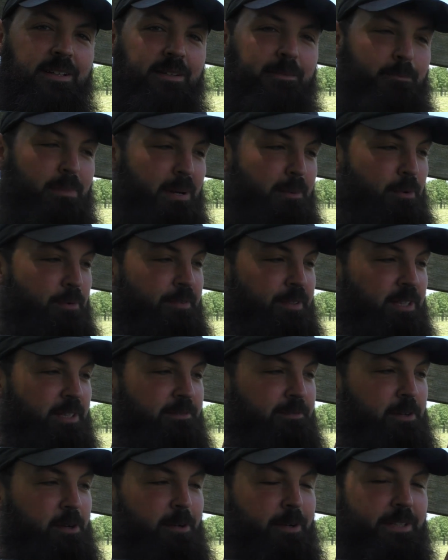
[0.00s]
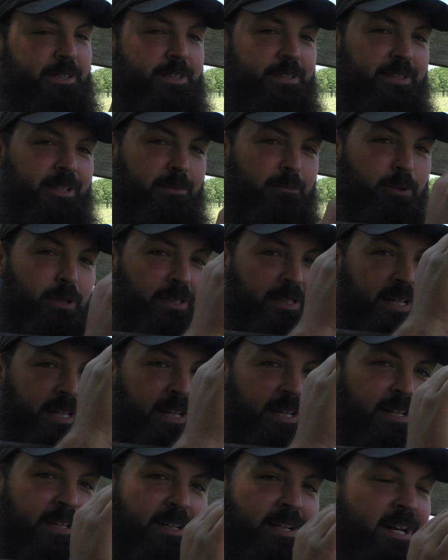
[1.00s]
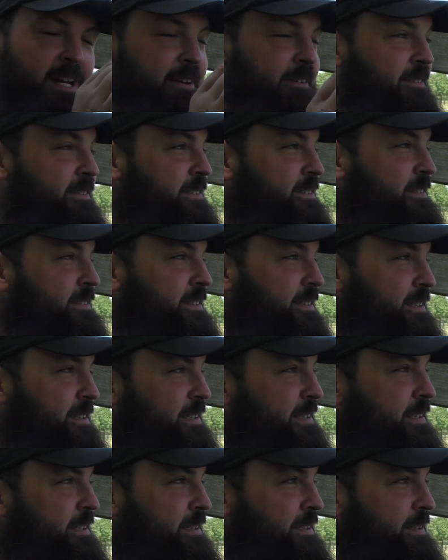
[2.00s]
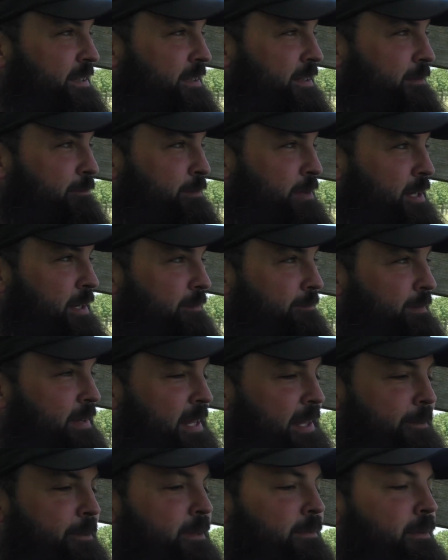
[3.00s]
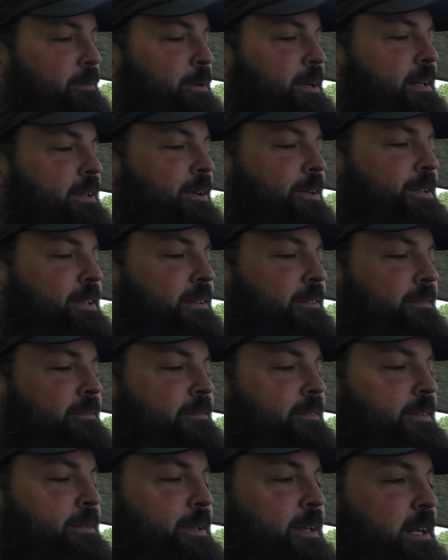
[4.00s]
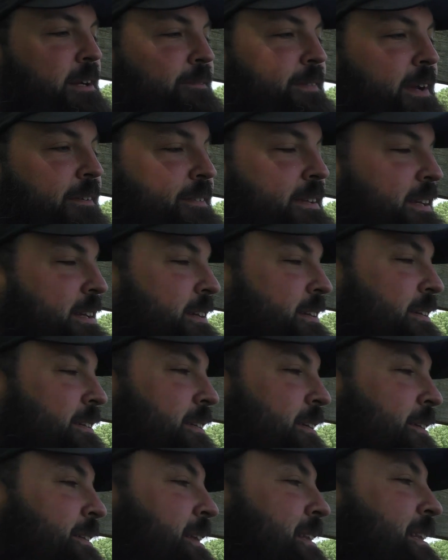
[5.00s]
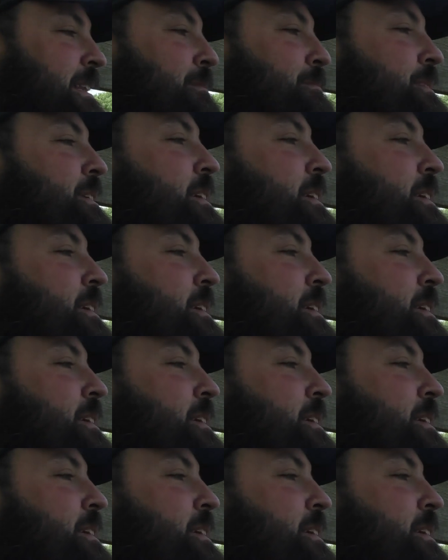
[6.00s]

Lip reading: By moving this focus, is going to bring that in and out. But I think we're going to be pretty close at 350. On the limbs